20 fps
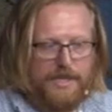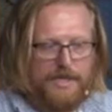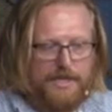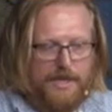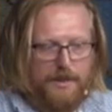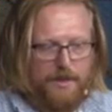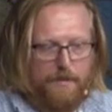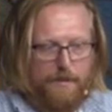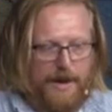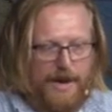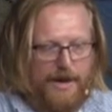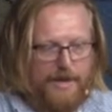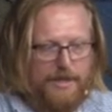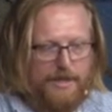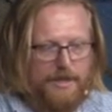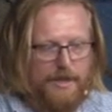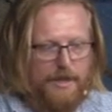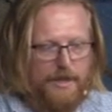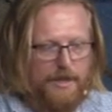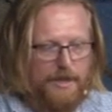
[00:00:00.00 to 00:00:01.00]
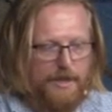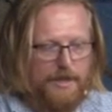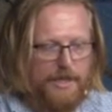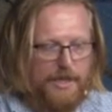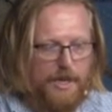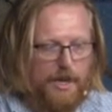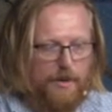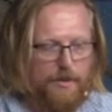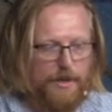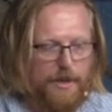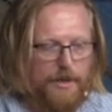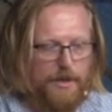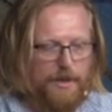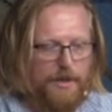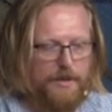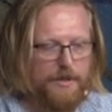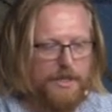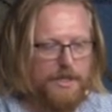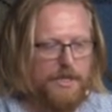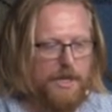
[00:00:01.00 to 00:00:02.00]
send the packet to the decoder
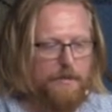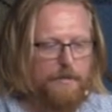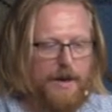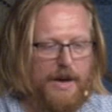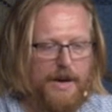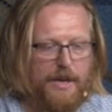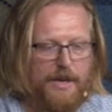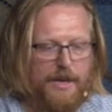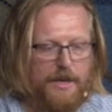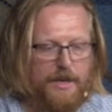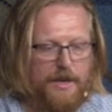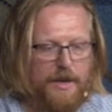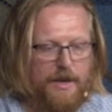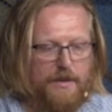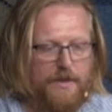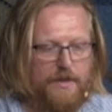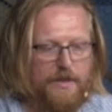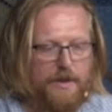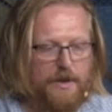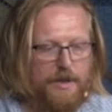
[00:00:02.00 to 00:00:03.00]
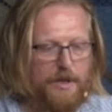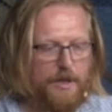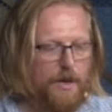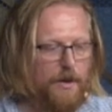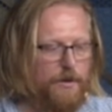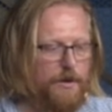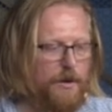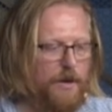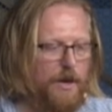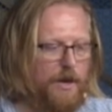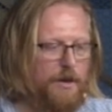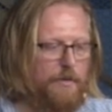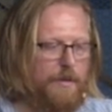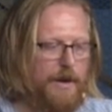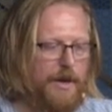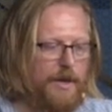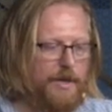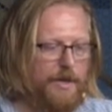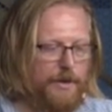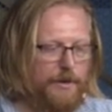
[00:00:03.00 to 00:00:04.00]
in the send packet, and then the decoder
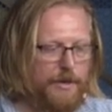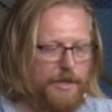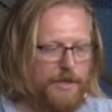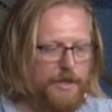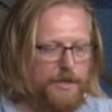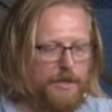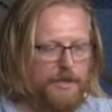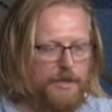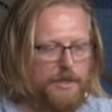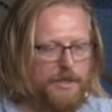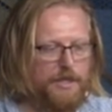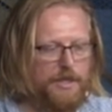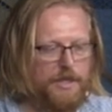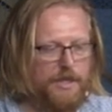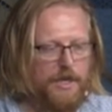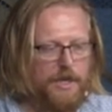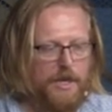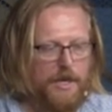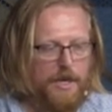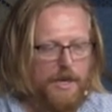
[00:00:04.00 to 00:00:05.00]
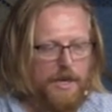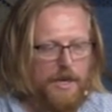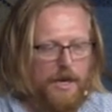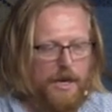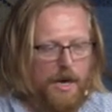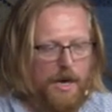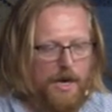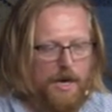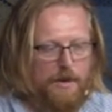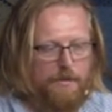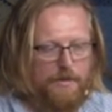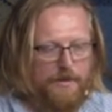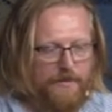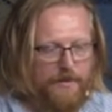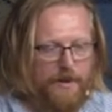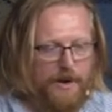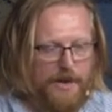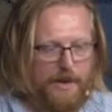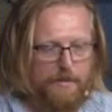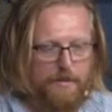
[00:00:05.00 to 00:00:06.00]
automatically returns the
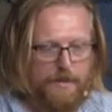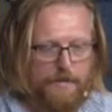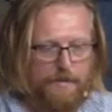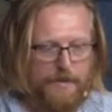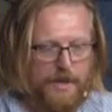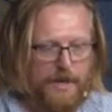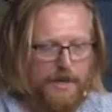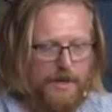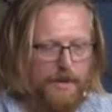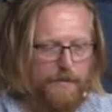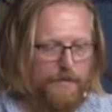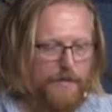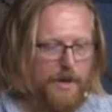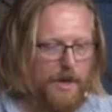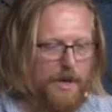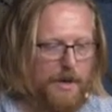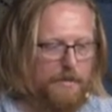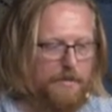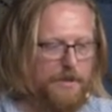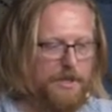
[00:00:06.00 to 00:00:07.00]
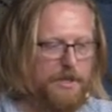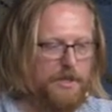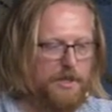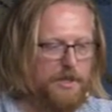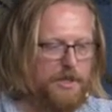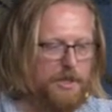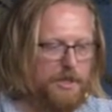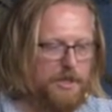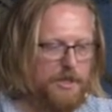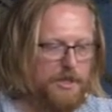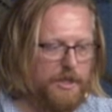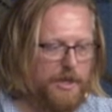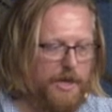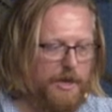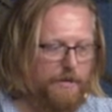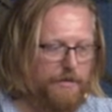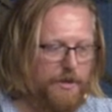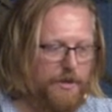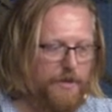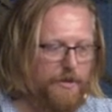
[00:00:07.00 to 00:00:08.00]
frame here. This is just to
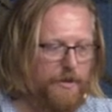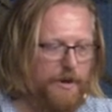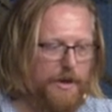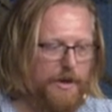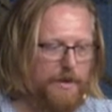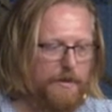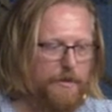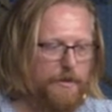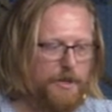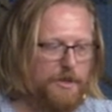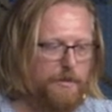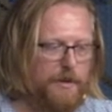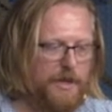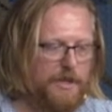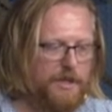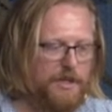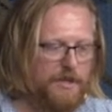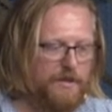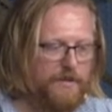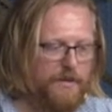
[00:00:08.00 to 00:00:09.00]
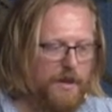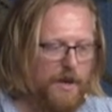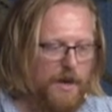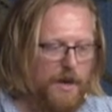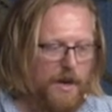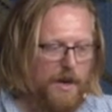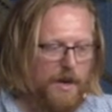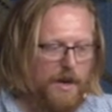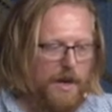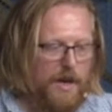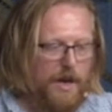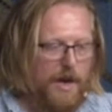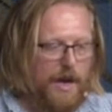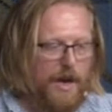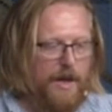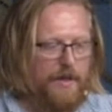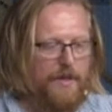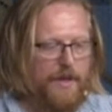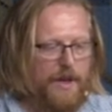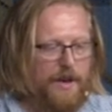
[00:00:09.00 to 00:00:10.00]
keep the thread responsive.
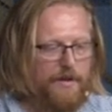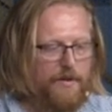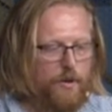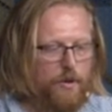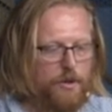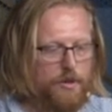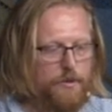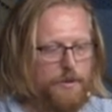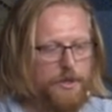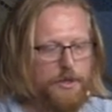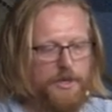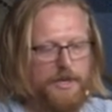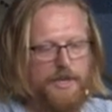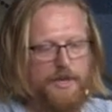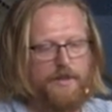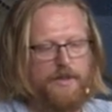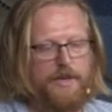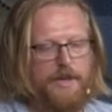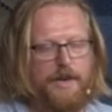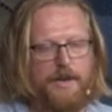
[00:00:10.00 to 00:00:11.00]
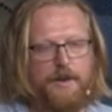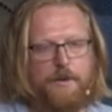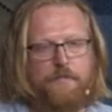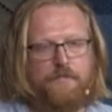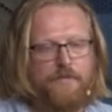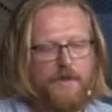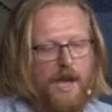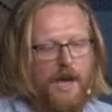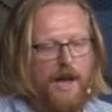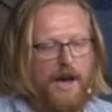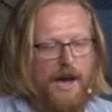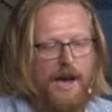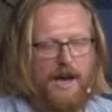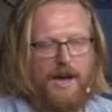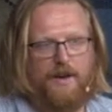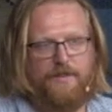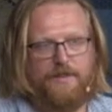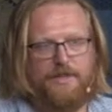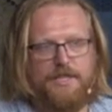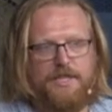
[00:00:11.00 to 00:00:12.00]
And then, of course, we drain at the end.
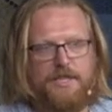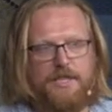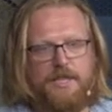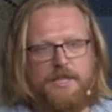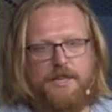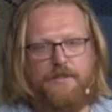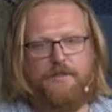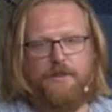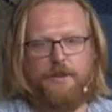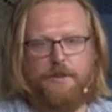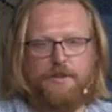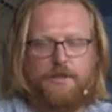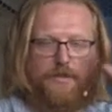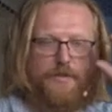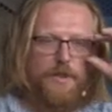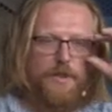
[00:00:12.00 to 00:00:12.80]
Obviously, for those of